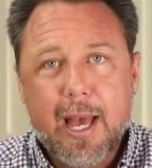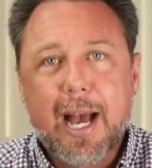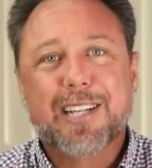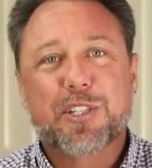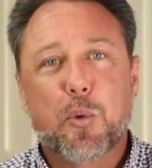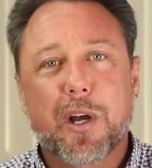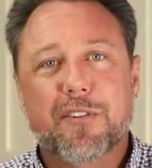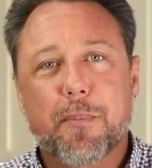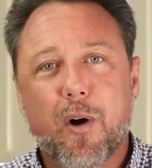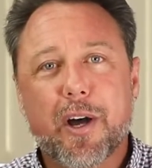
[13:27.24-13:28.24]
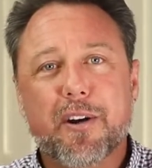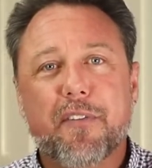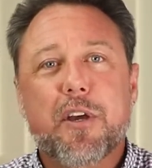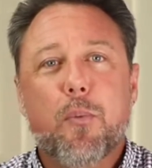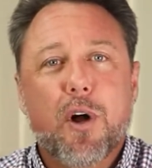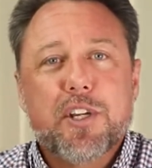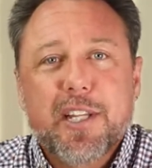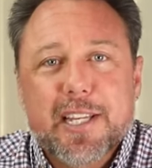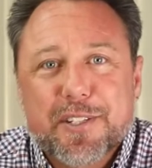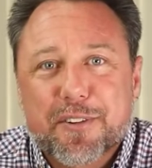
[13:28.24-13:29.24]
As a quick reminder, if you're
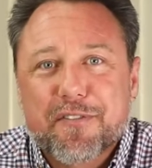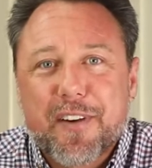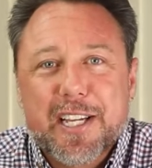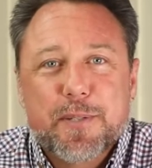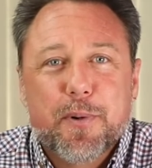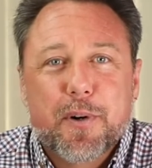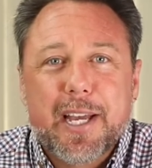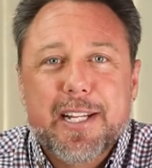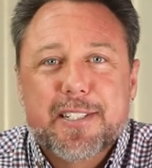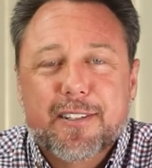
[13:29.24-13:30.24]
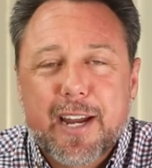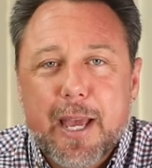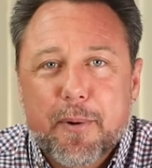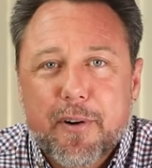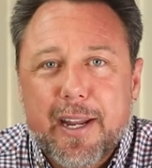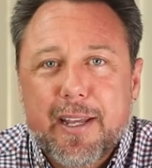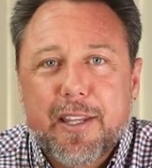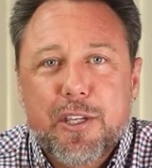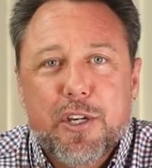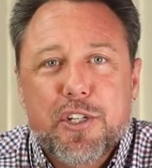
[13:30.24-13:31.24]
watching this on Facebook, Instagram or any of
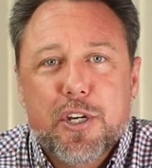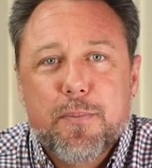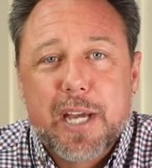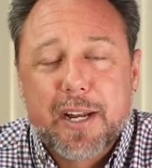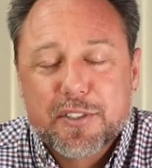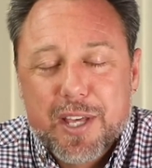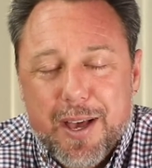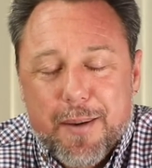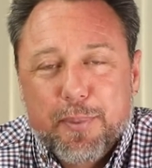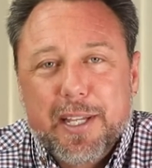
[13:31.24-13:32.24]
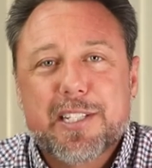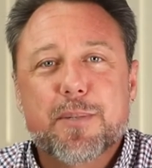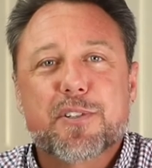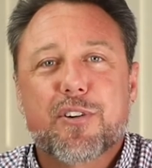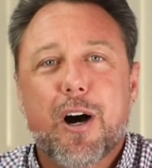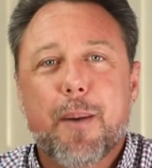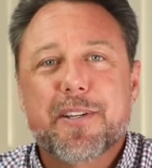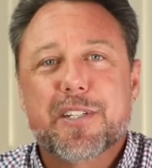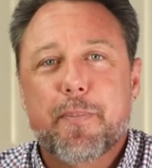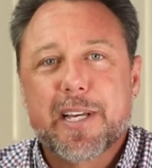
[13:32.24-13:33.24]
the YouTube channels, please subscribe.
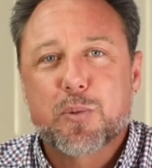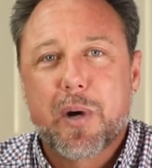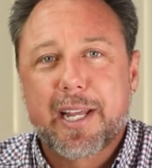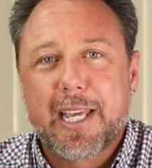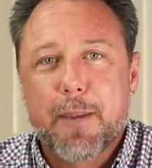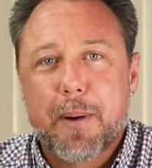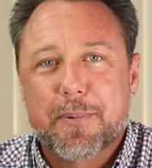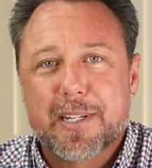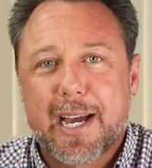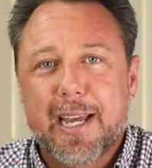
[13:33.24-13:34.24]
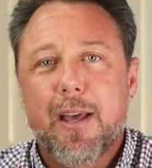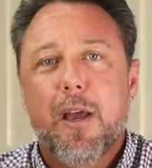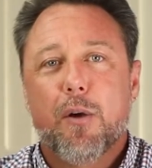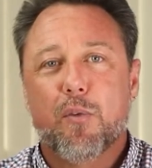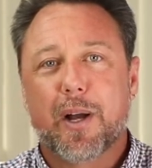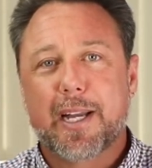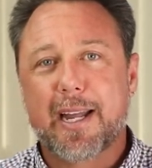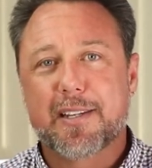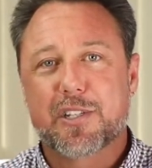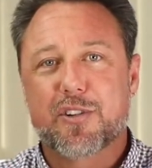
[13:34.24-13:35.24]
It's the best way to keep up to date with what
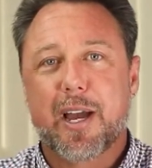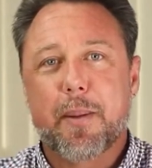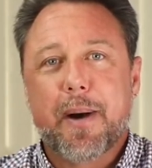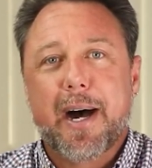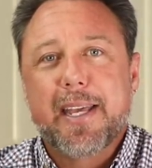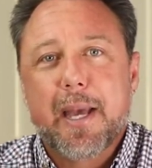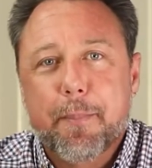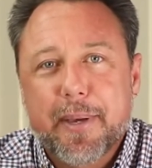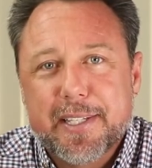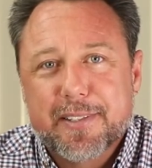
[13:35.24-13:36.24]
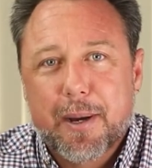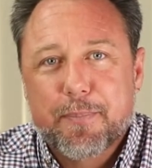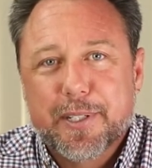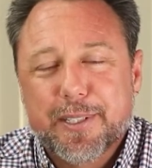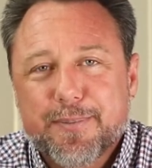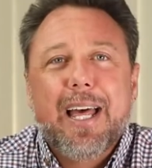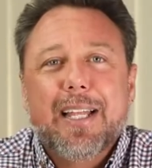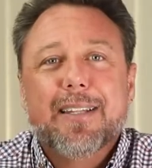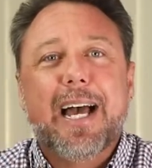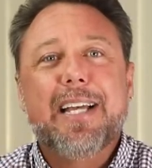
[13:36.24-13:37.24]
Katters Australian Party MPs are up to.
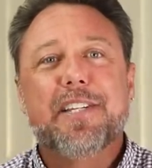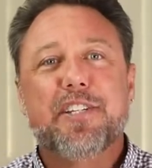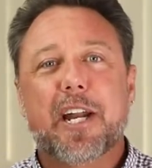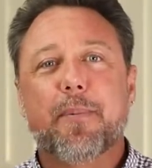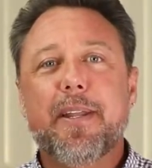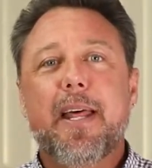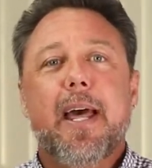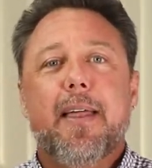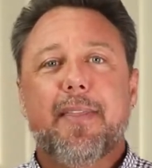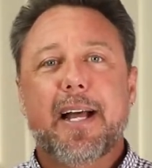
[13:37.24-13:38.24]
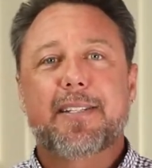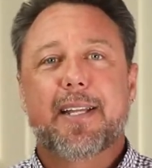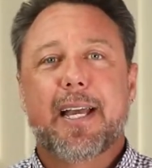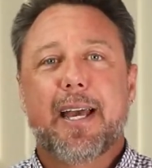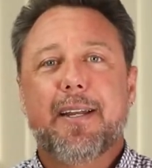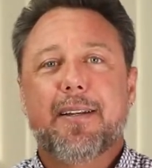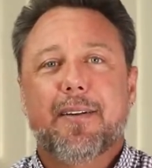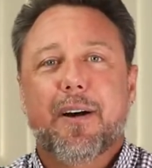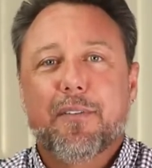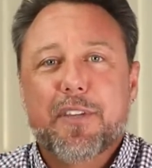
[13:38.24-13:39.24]
Ladies and gentlemen, that's the end
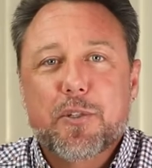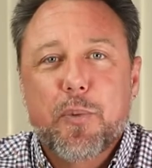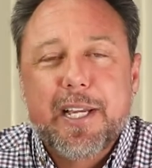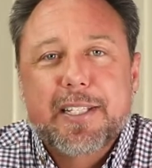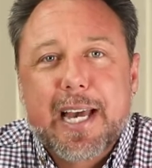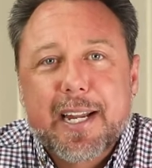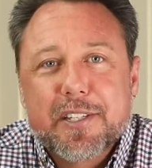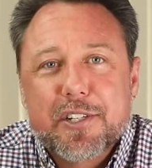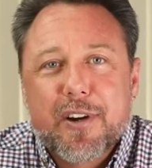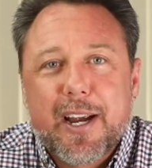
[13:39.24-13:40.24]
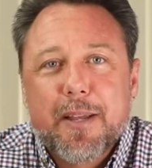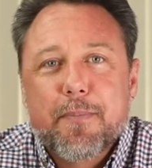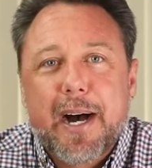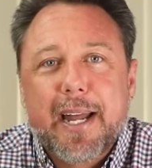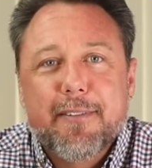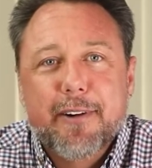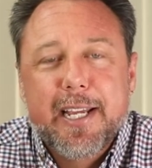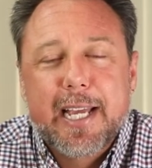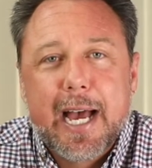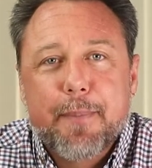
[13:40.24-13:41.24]
of this week's Katters Australian Party
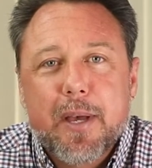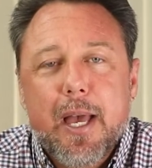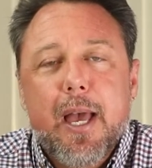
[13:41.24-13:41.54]
recap.